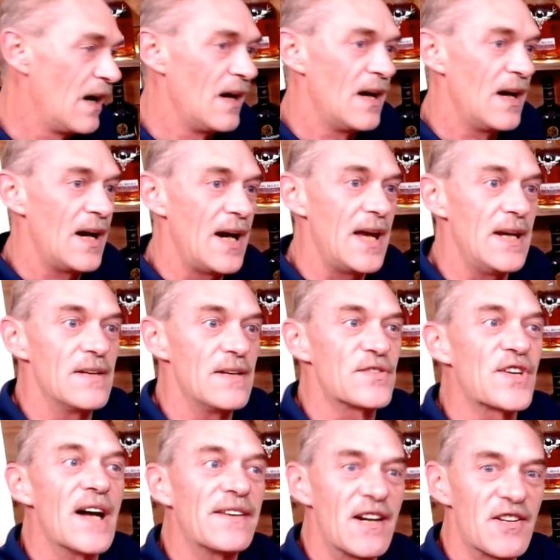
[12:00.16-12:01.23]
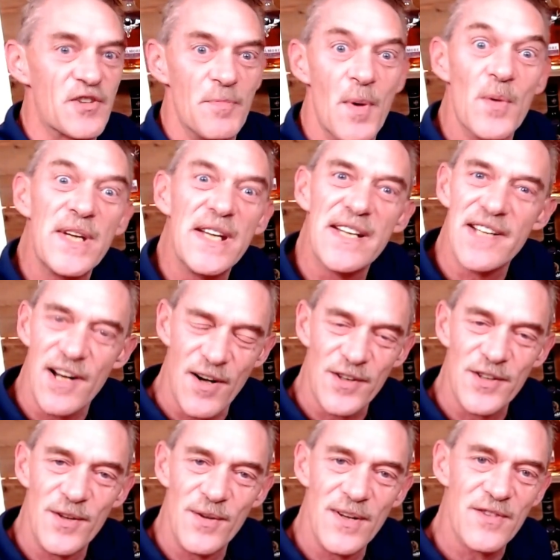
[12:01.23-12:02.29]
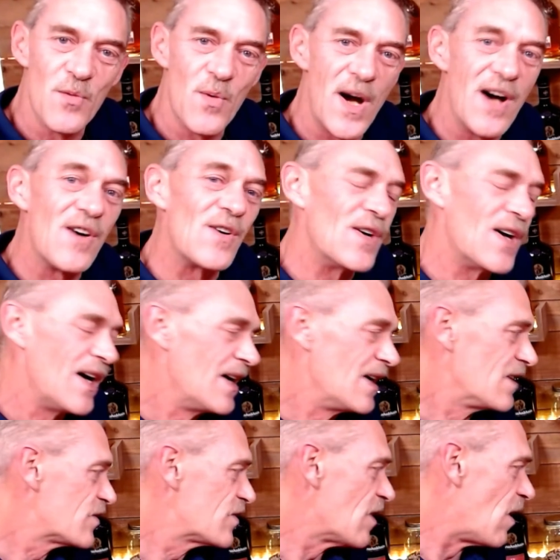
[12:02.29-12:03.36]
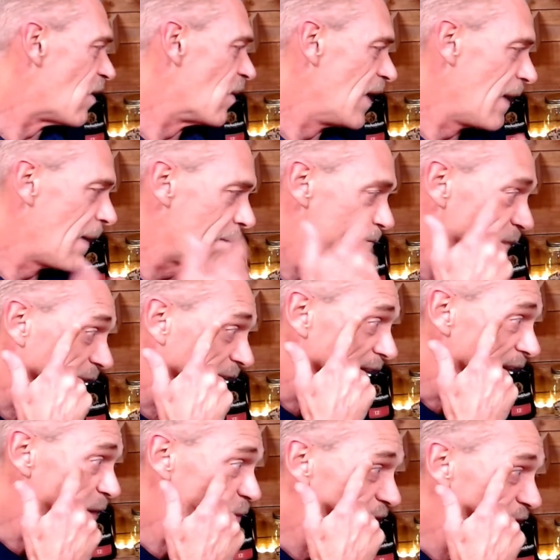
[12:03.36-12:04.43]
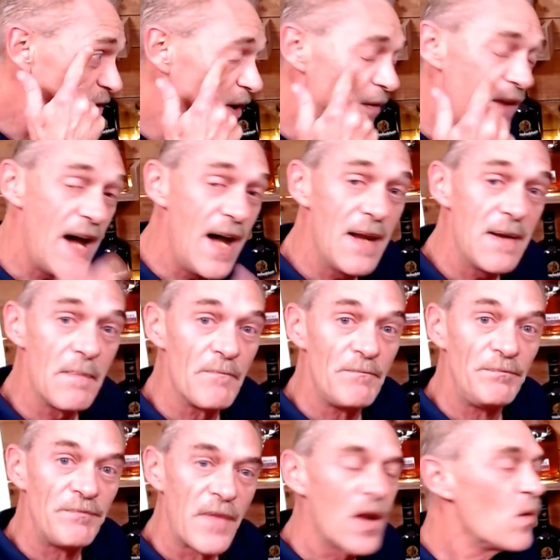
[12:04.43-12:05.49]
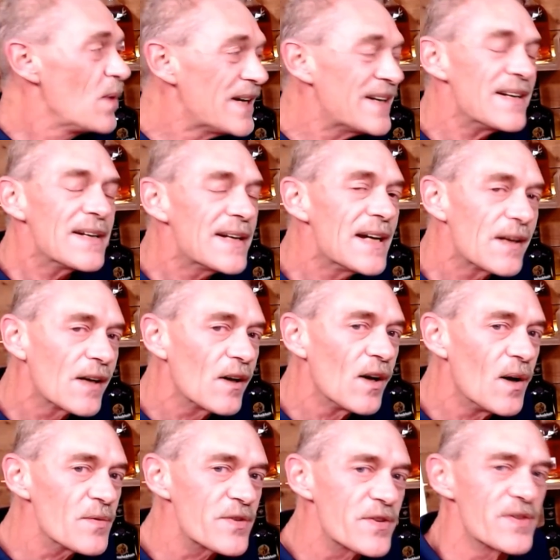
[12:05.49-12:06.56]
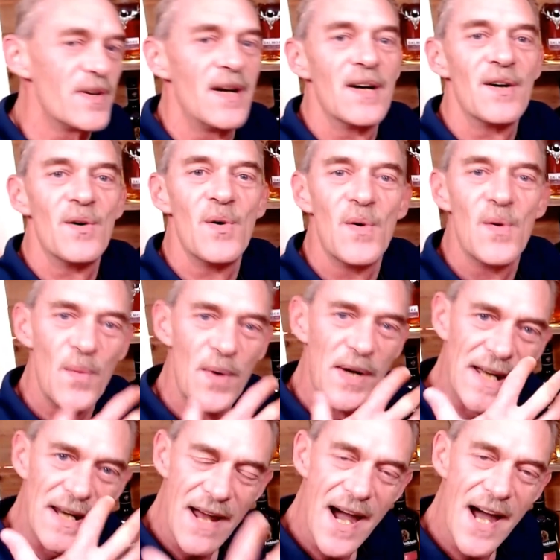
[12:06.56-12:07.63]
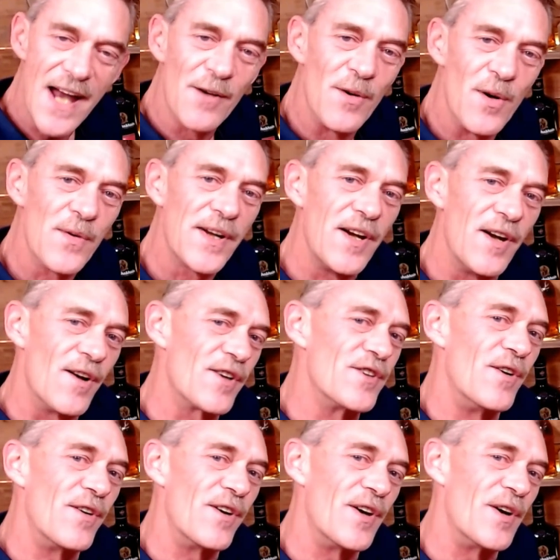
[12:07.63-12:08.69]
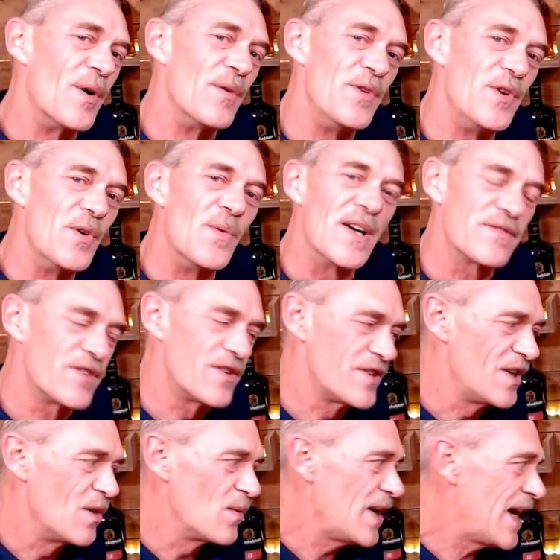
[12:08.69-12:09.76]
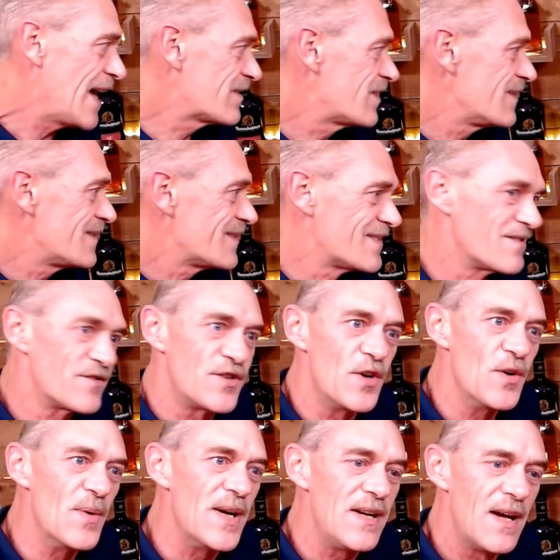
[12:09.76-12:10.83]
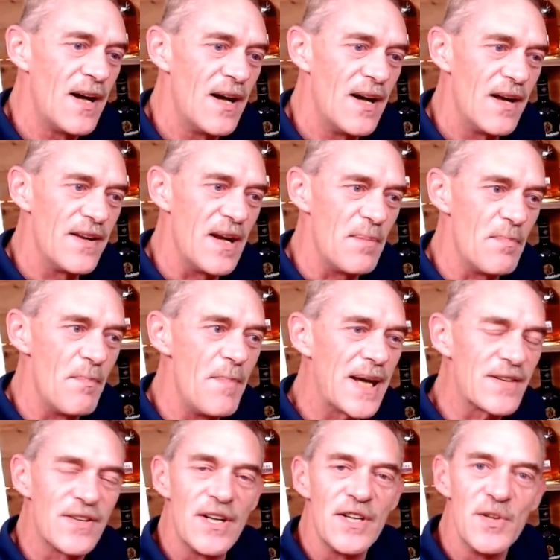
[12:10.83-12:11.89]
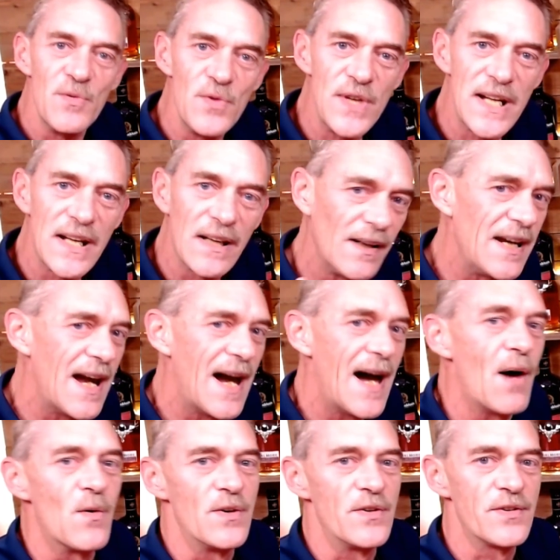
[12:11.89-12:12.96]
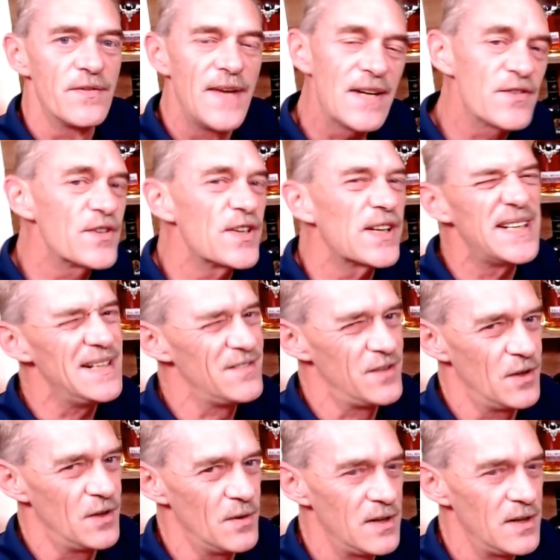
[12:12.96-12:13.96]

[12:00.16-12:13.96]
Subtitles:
it's got that smoky character as well. So can we do that? We can get close. We can add our own character and our own nuances and own essences to it that makes it uniquely ours. That's the key to it.